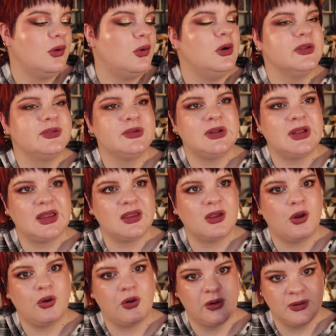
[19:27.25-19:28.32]
Also, like
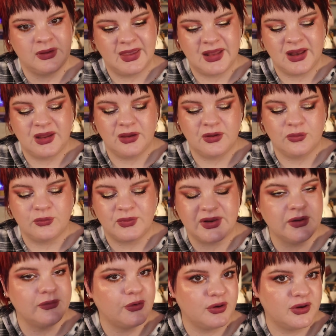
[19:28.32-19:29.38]
her getting
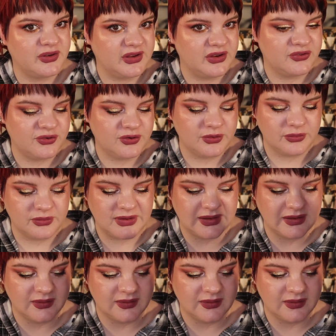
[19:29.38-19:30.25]
rid of her addiction, or